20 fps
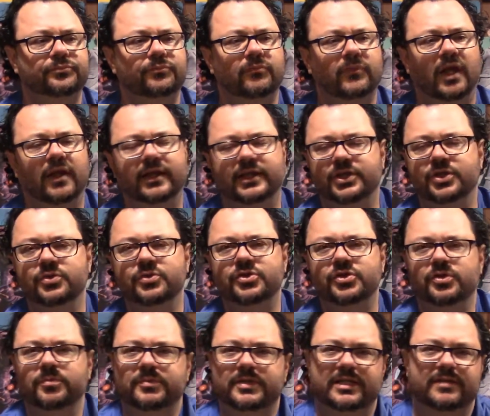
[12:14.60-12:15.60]
like
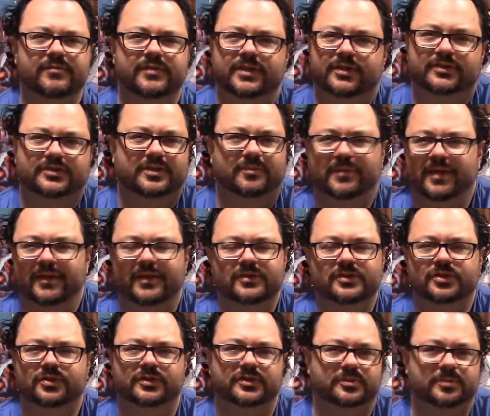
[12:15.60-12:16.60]
YouTube TV or something, there's
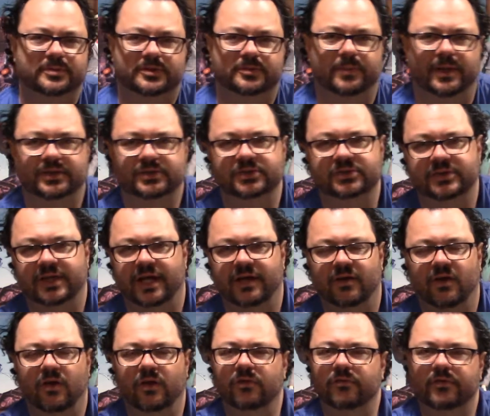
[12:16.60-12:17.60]
Christmas specials on
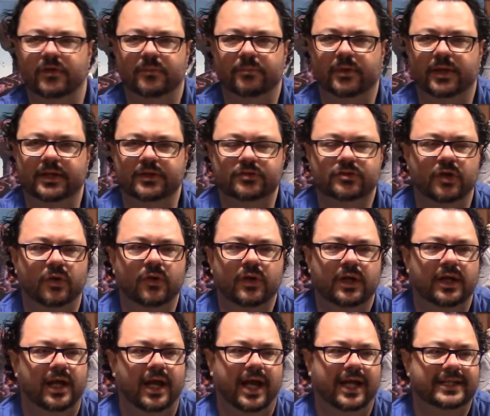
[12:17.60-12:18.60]
all over the place. So
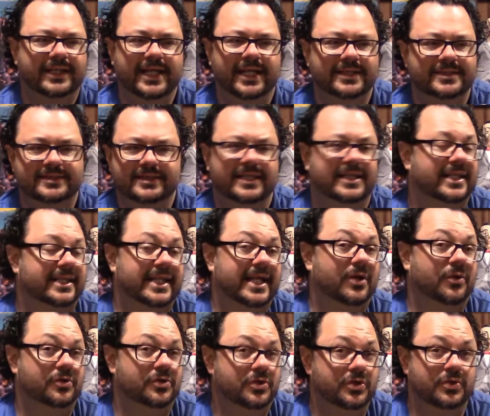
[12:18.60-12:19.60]
I can't say that they
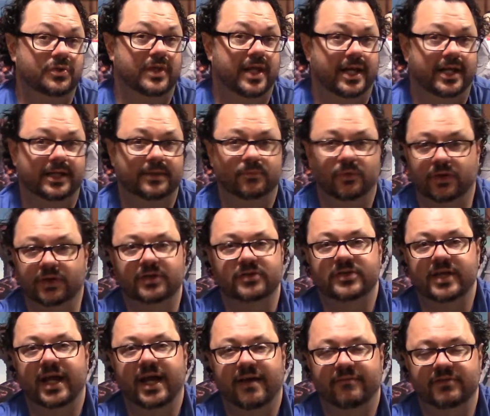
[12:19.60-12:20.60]
don't do that anymore because
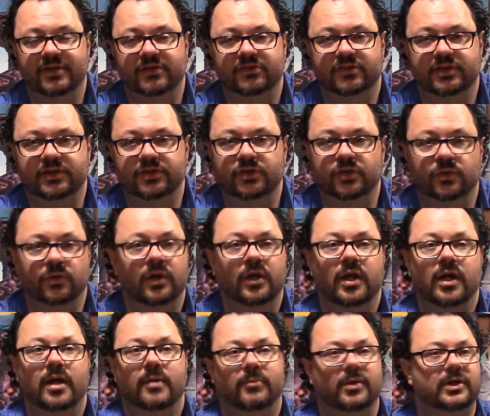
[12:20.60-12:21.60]
they obviously do.
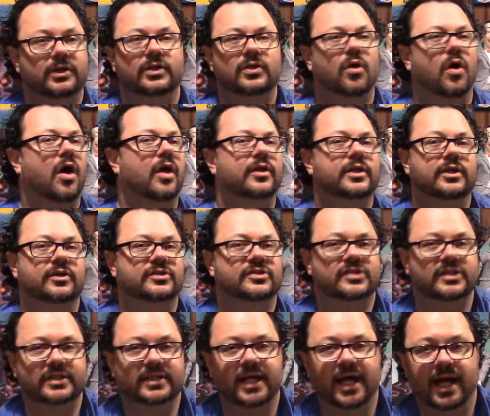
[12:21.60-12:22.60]
But you know, all your
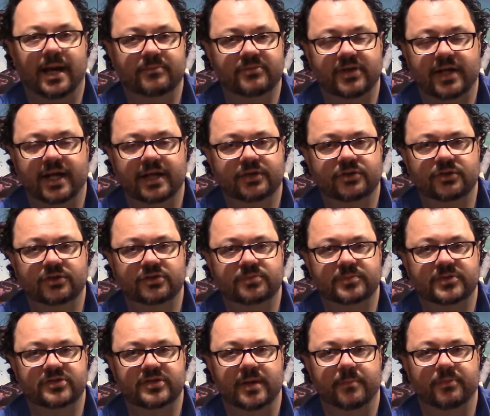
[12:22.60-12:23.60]
sitcoms had
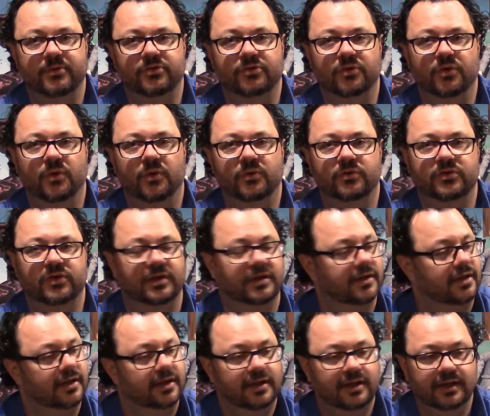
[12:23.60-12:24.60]
Christmas episodes, and
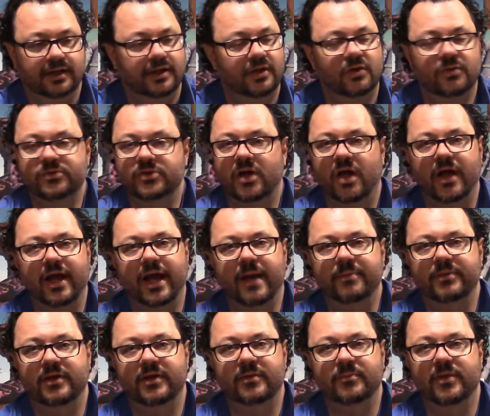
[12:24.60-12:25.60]
you know, it was all
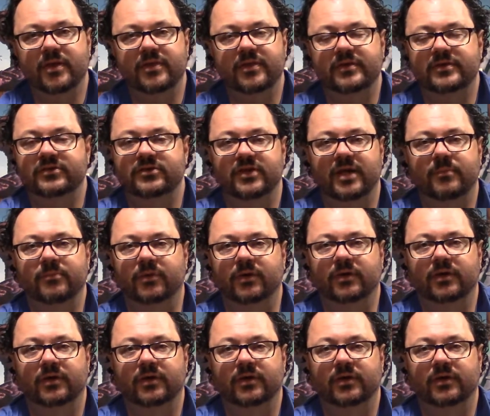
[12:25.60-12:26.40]
happening in the month of December.